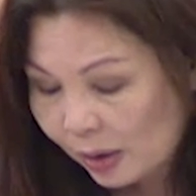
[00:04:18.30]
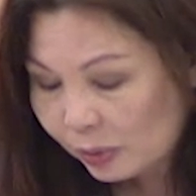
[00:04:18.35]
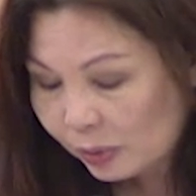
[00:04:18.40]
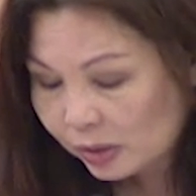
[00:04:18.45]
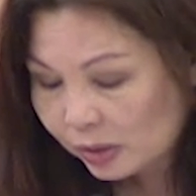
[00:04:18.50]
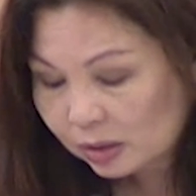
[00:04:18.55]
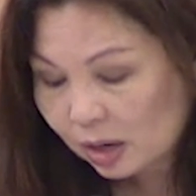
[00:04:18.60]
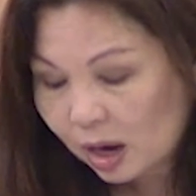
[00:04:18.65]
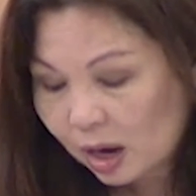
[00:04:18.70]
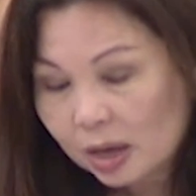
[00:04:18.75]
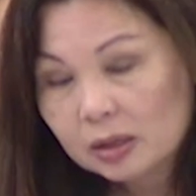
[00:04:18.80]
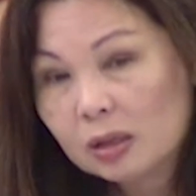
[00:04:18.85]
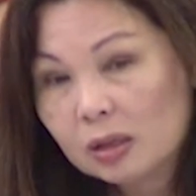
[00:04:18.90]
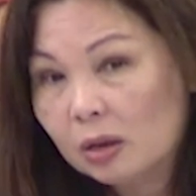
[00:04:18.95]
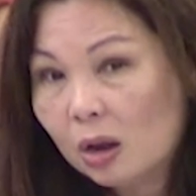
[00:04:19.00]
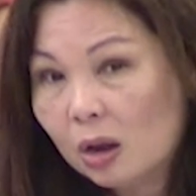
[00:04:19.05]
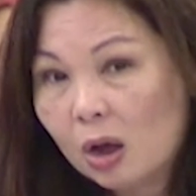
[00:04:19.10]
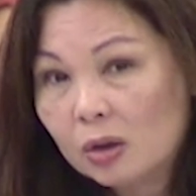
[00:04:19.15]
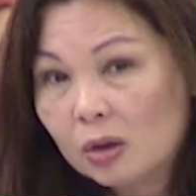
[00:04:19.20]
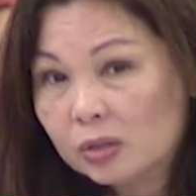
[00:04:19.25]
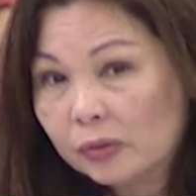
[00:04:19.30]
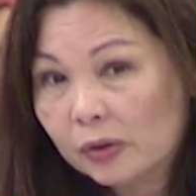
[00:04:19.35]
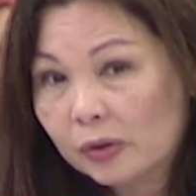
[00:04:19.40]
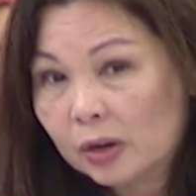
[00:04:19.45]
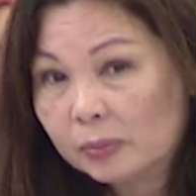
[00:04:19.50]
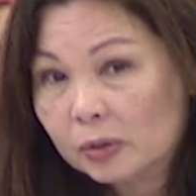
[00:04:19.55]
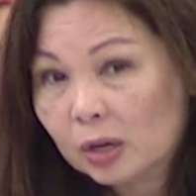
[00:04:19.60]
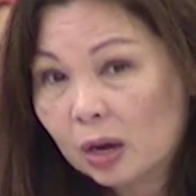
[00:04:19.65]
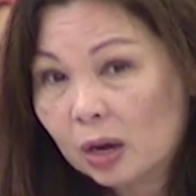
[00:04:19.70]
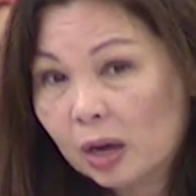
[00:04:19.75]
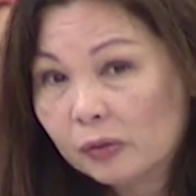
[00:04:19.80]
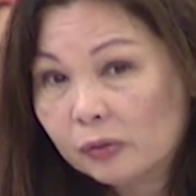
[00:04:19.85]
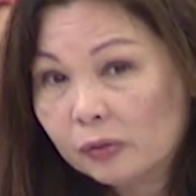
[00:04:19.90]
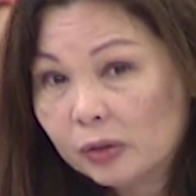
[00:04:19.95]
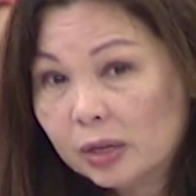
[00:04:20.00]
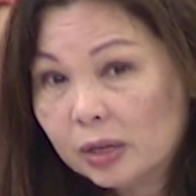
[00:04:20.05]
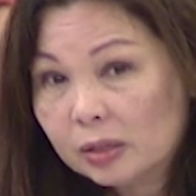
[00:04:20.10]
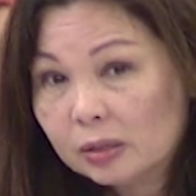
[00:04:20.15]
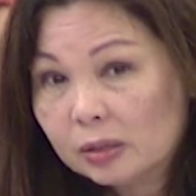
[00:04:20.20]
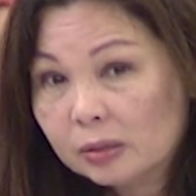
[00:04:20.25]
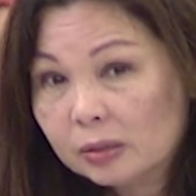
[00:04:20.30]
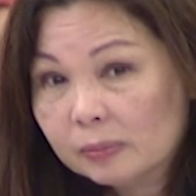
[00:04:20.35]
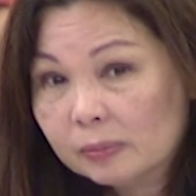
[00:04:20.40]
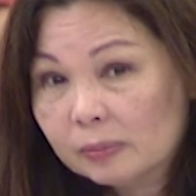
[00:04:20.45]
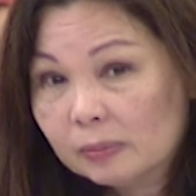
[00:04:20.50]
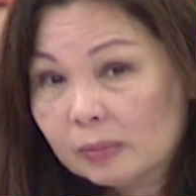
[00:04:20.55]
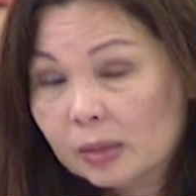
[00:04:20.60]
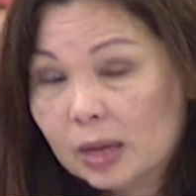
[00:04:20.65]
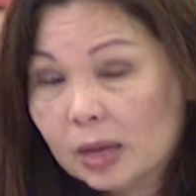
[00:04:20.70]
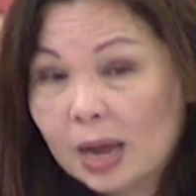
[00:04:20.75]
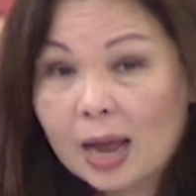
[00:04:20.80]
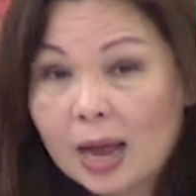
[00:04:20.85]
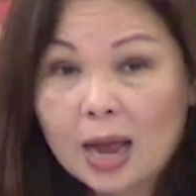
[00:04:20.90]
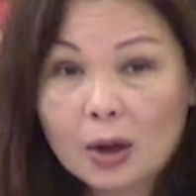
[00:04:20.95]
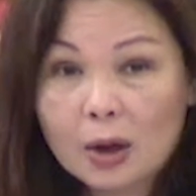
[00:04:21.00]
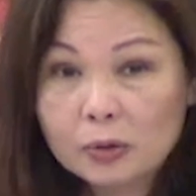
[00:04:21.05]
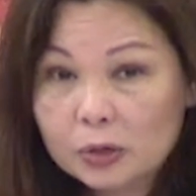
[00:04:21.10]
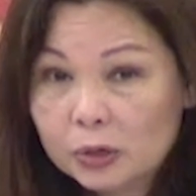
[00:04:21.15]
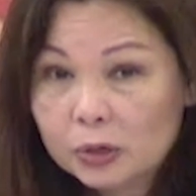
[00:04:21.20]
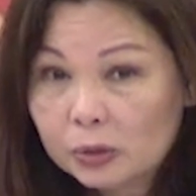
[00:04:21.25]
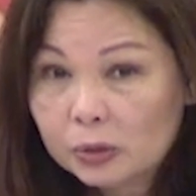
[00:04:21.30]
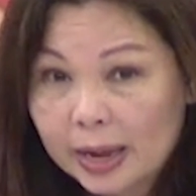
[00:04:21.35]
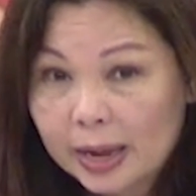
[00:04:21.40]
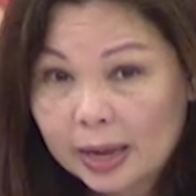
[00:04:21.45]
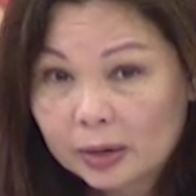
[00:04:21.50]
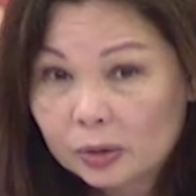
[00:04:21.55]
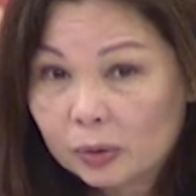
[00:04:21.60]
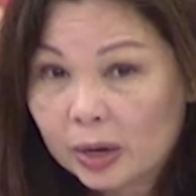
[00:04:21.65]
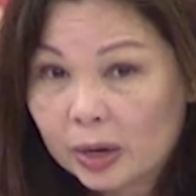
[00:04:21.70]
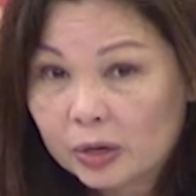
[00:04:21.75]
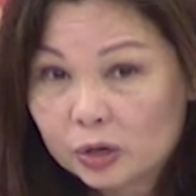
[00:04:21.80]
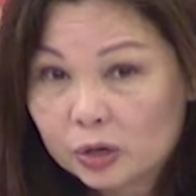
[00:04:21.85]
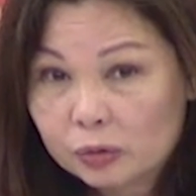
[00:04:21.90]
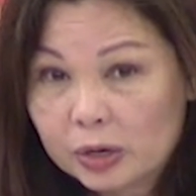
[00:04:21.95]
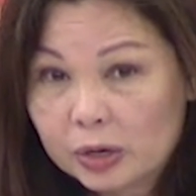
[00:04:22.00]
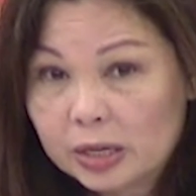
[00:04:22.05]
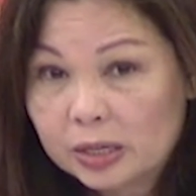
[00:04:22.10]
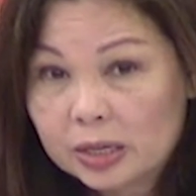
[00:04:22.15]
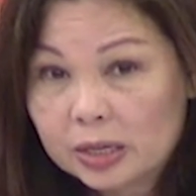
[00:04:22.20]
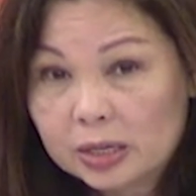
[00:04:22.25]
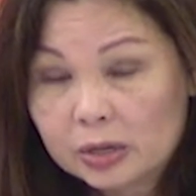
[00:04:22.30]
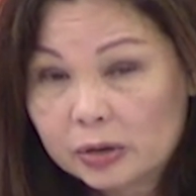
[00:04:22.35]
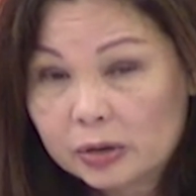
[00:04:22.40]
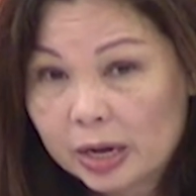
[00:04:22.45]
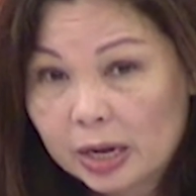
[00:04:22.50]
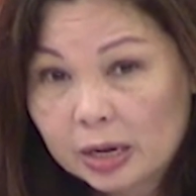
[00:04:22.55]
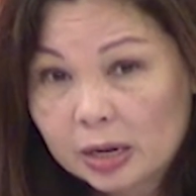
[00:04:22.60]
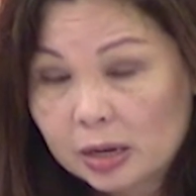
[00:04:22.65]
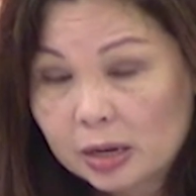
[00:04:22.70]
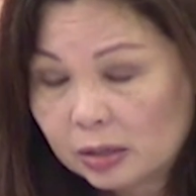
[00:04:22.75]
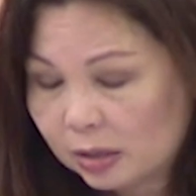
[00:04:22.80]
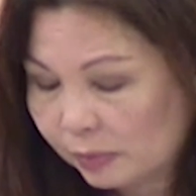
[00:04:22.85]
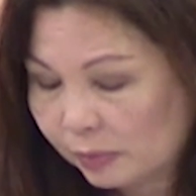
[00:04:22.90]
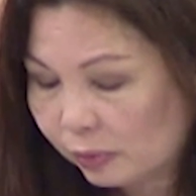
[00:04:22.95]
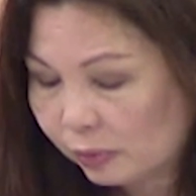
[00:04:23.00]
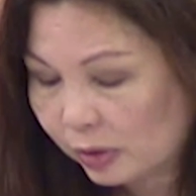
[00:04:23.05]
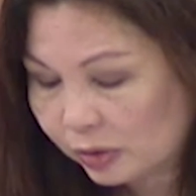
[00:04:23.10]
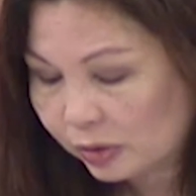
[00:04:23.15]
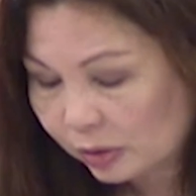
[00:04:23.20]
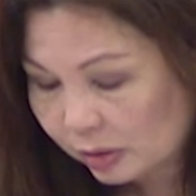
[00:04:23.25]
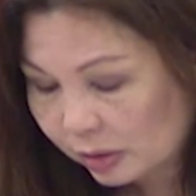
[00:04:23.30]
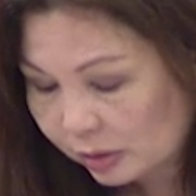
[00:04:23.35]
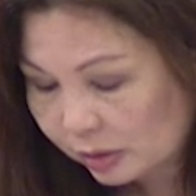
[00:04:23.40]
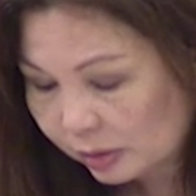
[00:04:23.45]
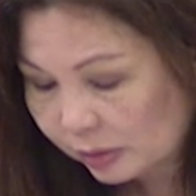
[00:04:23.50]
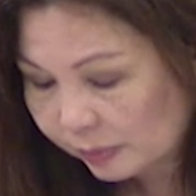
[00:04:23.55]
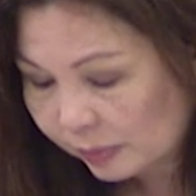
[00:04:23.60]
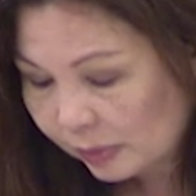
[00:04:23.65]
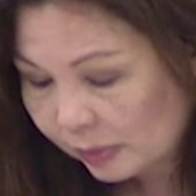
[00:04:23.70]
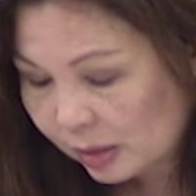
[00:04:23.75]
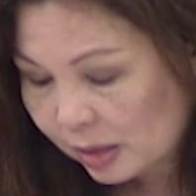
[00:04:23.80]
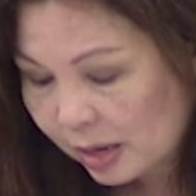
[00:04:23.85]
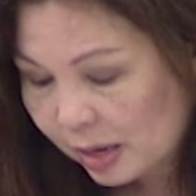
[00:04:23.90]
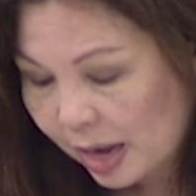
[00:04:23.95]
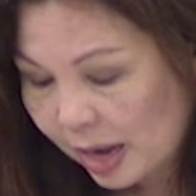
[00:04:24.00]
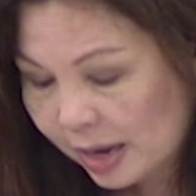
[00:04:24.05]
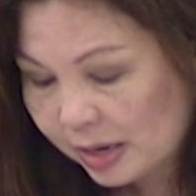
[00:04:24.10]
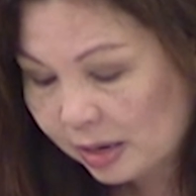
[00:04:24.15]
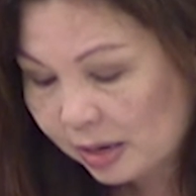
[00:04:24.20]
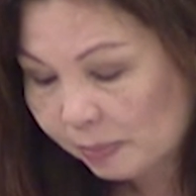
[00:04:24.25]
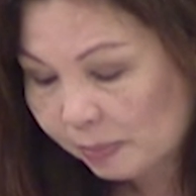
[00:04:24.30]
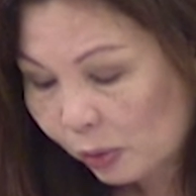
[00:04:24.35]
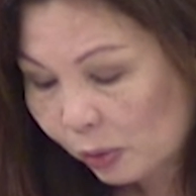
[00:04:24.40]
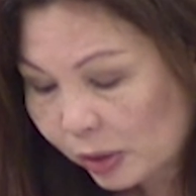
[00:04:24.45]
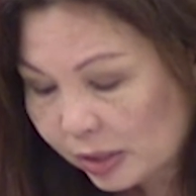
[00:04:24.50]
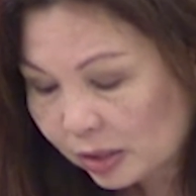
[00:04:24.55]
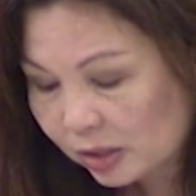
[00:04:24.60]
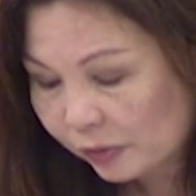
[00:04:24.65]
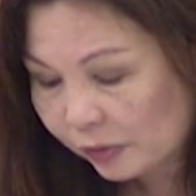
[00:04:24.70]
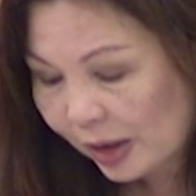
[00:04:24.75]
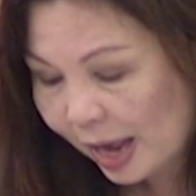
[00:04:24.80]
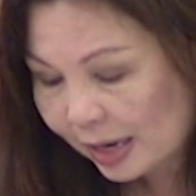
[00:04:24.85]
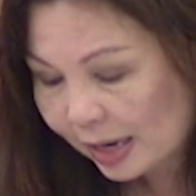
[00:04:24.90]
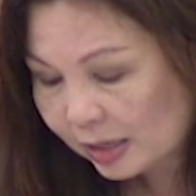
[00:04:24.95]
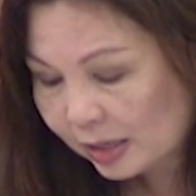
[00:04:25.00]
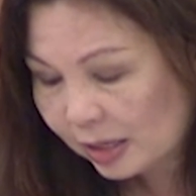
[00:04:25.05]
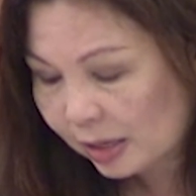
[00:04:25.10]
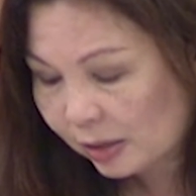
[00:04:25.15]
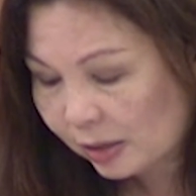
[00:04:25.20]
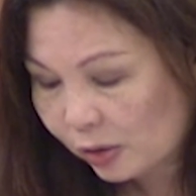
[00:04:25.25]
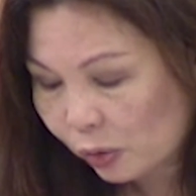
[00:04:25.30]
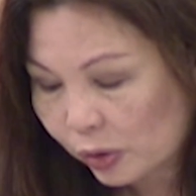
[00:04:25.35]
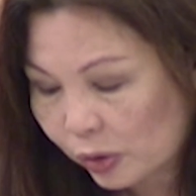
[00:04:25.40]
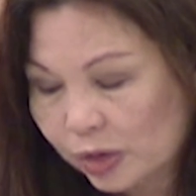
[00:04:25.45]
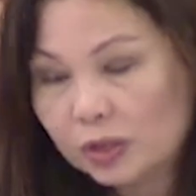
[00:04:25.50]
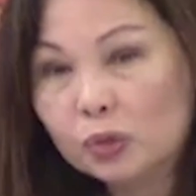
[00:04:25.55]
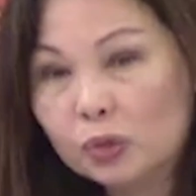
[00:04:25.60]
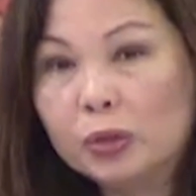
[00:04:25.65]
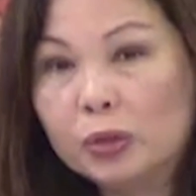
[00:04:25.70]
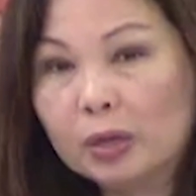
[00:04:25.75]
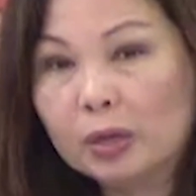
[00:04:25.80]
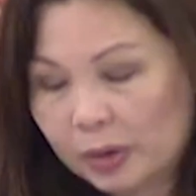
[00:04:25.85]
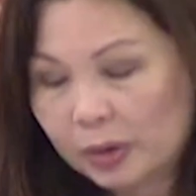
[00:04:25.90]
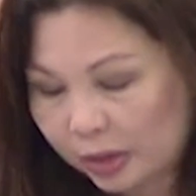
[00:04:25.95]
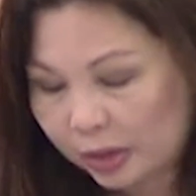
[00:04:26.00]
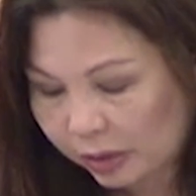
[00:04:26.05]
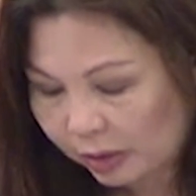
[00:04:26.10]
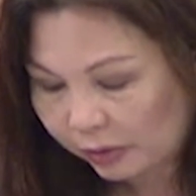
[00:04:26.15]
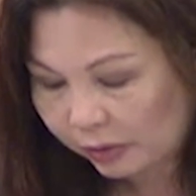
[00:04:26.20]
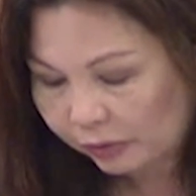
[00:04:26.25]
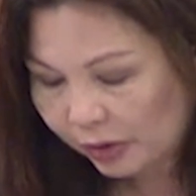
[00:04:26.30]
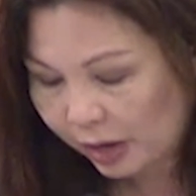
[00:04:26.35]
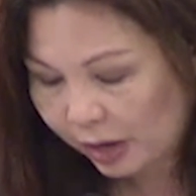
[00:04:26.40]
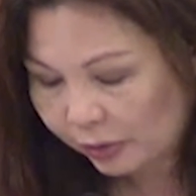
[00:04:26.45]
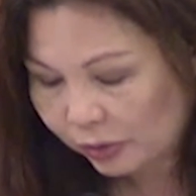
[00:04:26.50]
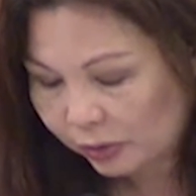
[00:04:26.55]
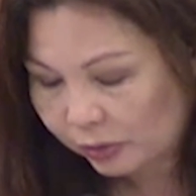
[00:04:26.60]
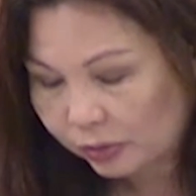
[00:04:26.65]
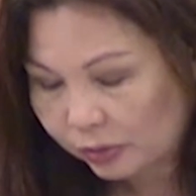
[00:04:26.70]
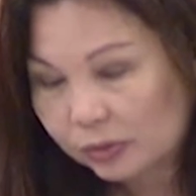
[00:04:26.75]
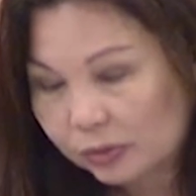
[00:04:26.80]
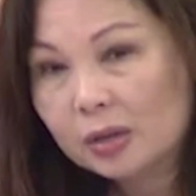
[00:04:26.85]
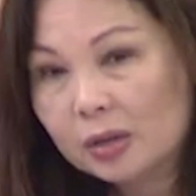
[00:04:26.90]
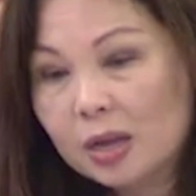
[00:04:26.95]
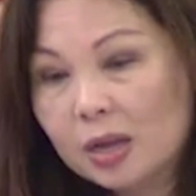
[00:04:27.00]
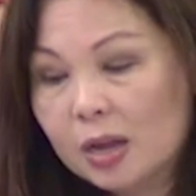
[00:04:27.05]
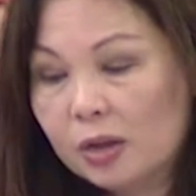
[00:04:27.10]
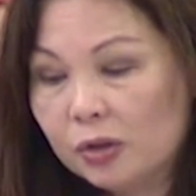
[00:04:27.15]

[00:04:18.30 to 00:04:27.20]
I was taught the laws of armed conflict, how to handle and treat detainees and prisoners, and the importance of acting in accordance with American values.